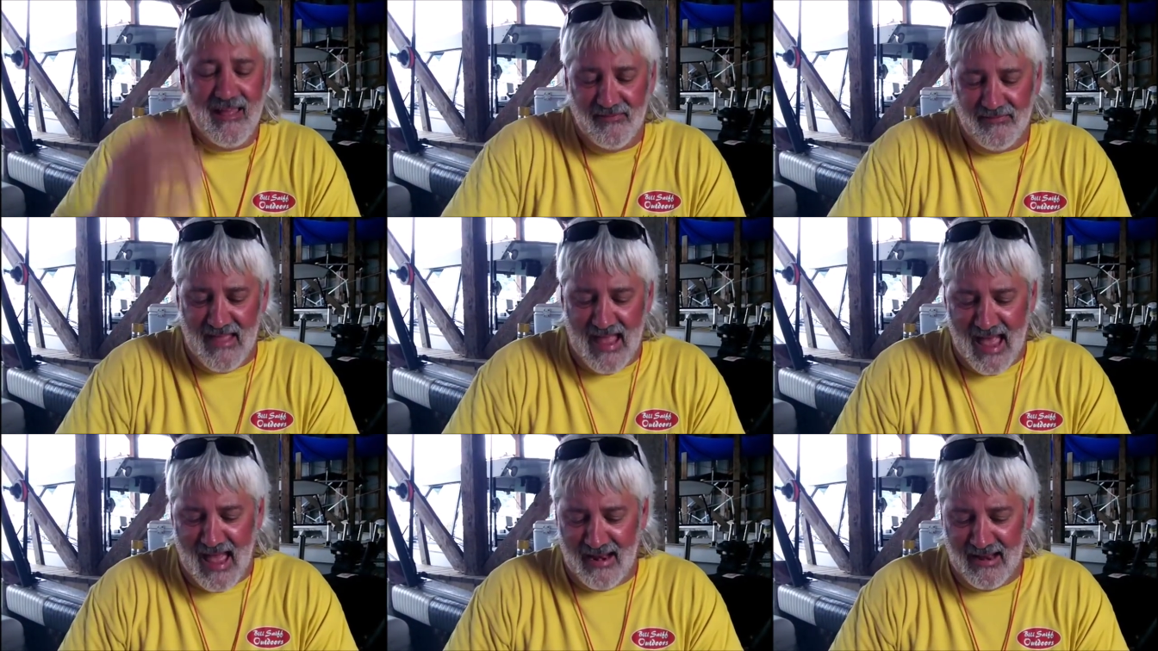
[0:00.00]

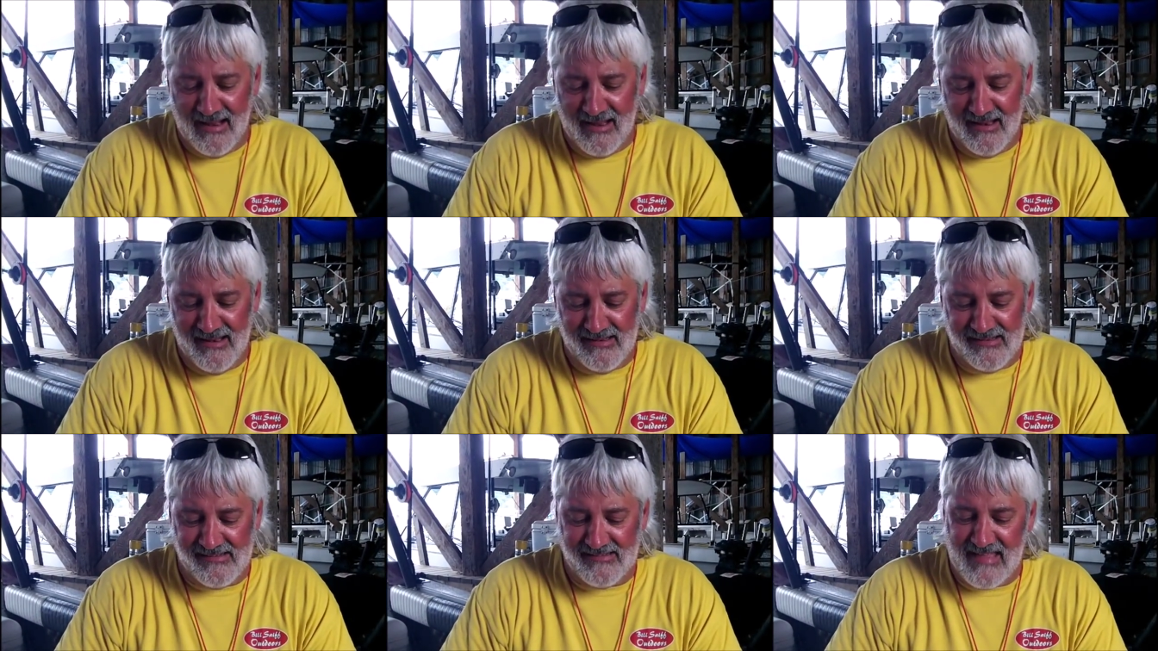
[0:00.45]
That
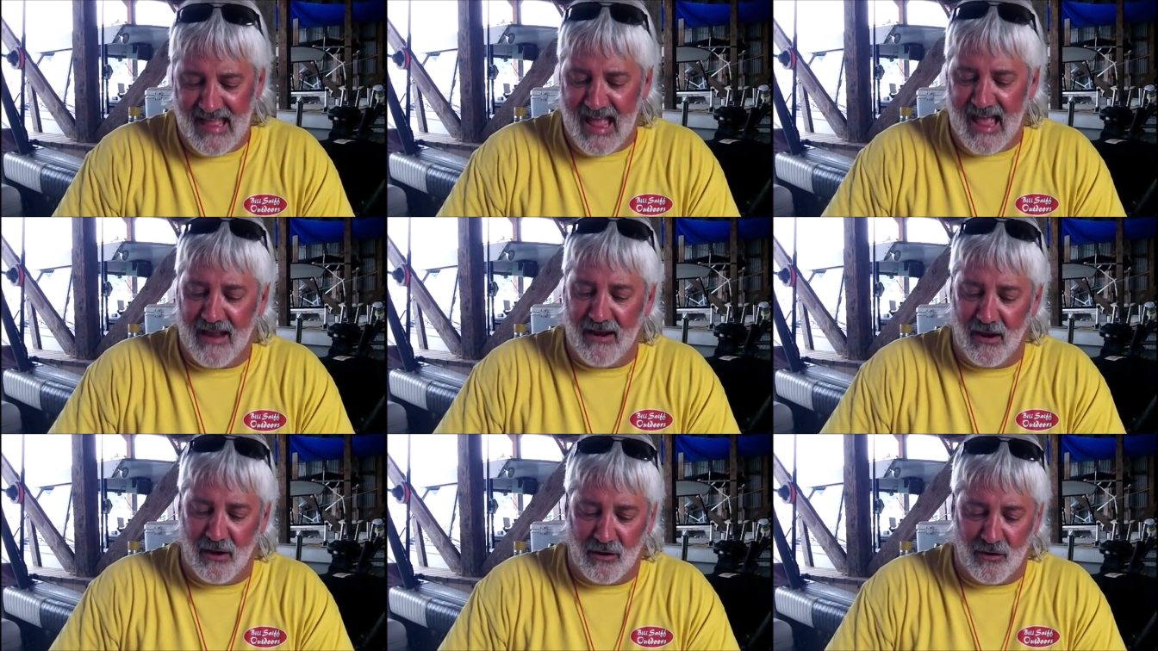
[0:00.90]
is
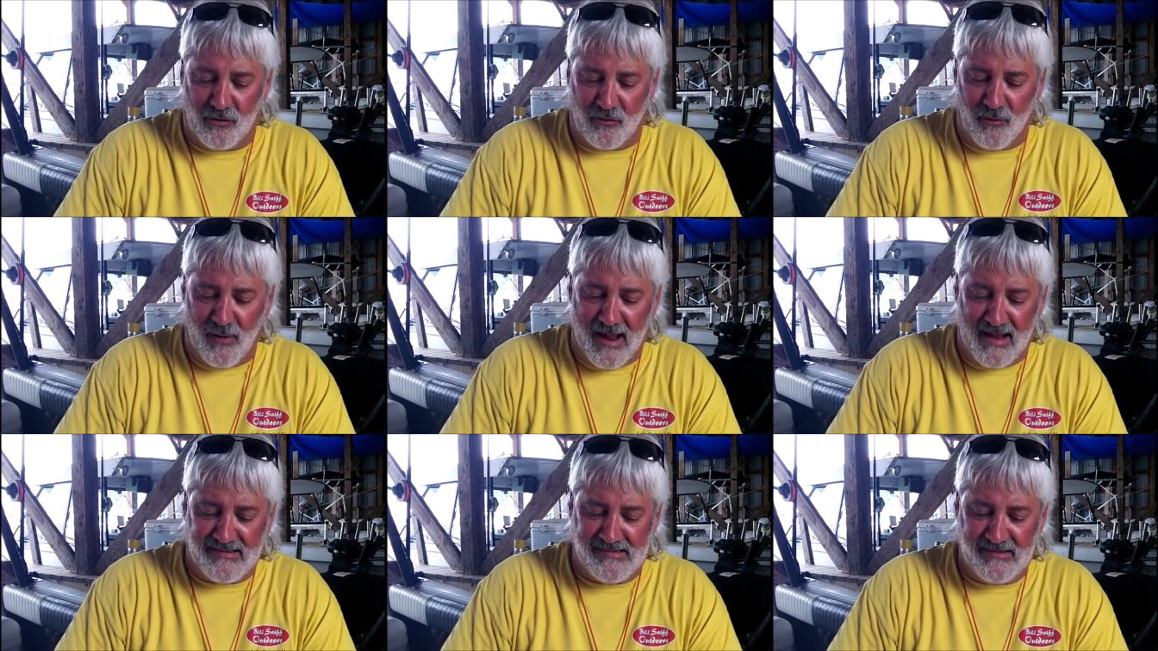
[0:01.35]
that
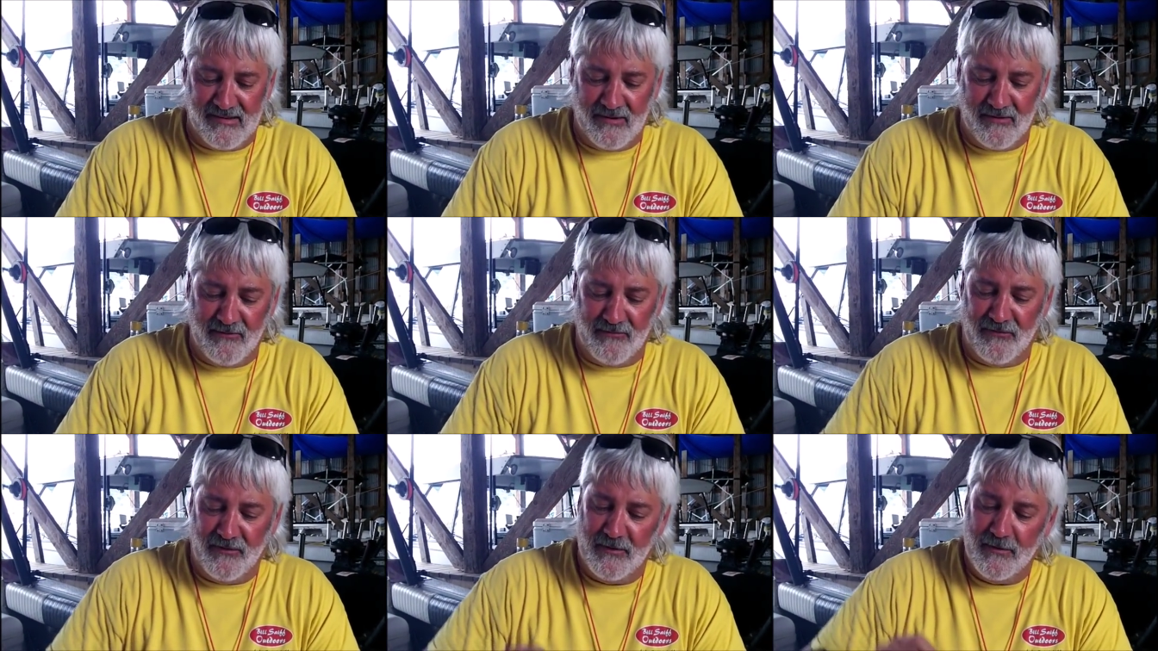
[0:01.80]

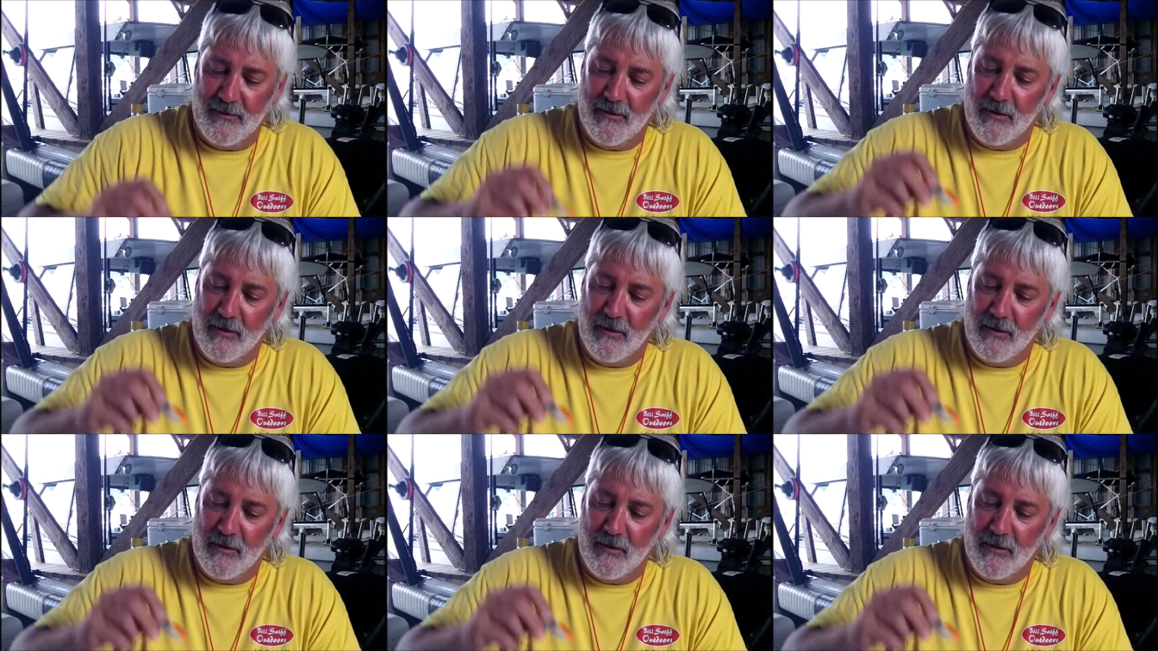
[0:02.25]
aggressive